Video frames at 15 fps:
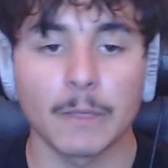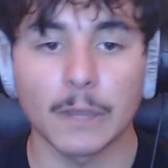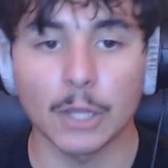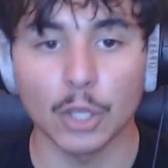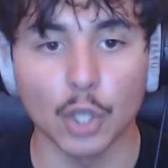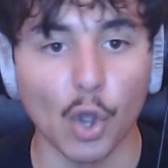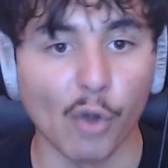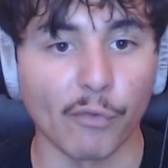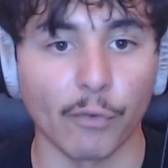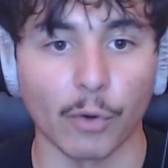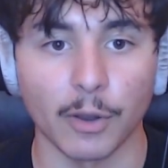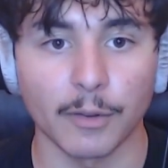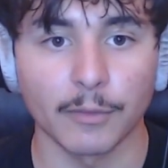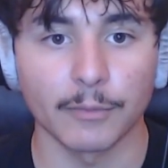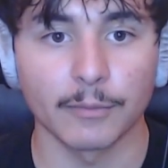go for
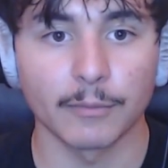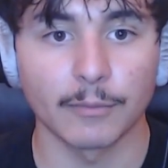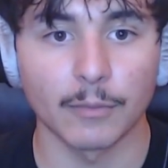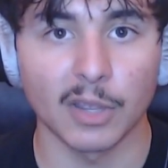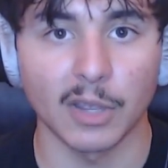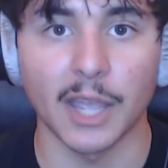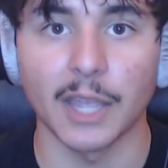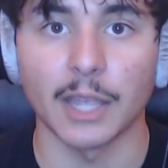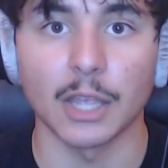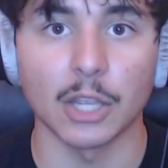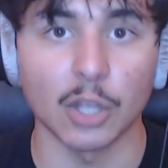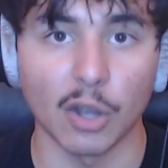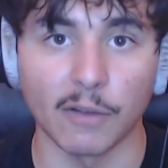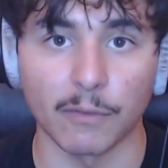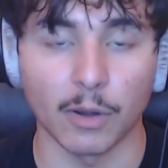it. Okay?
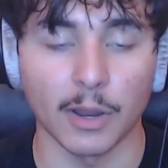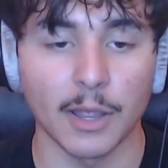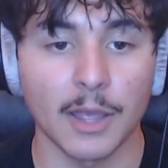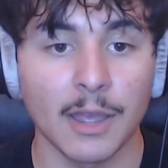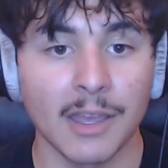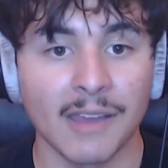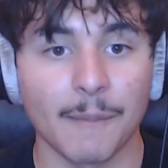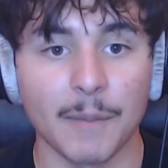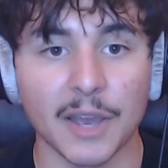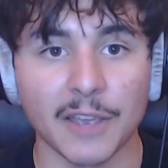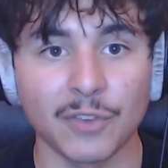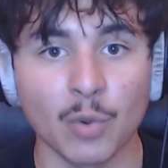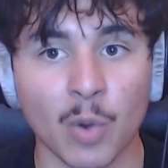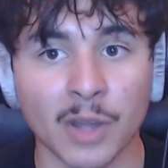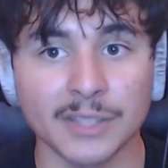Go for it. But
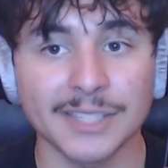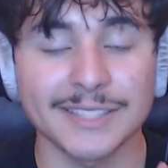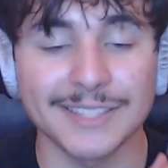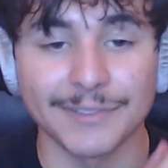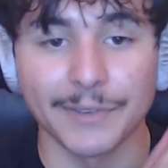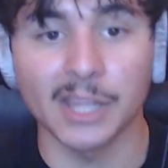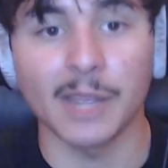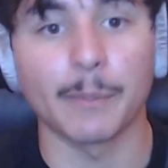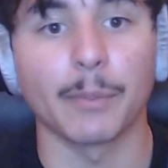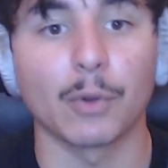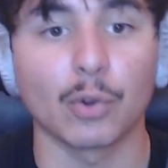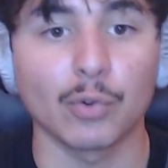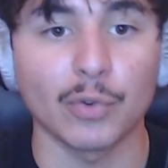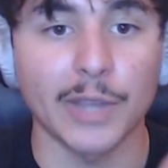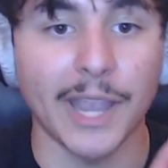if you want to develop
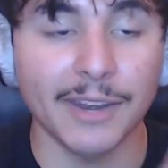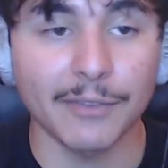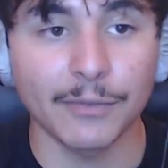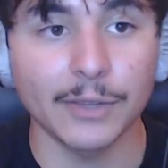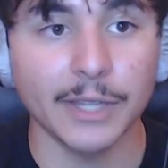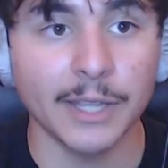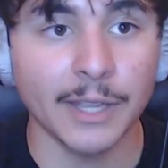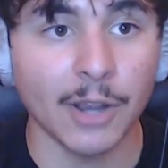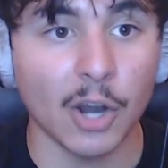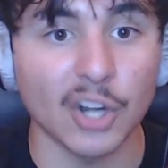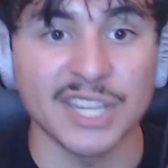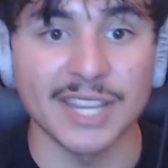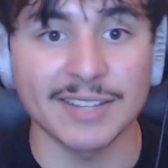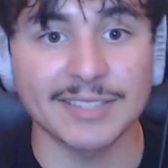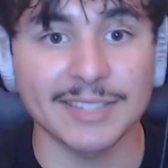creatively,
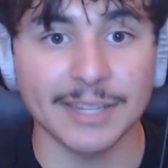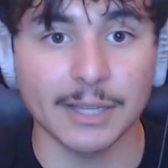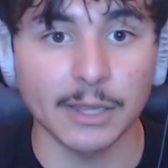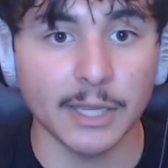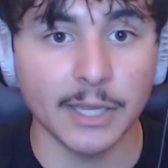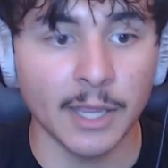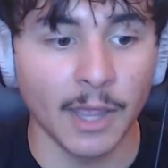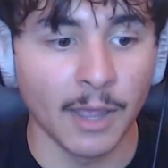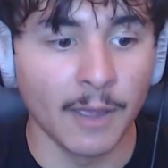artistically,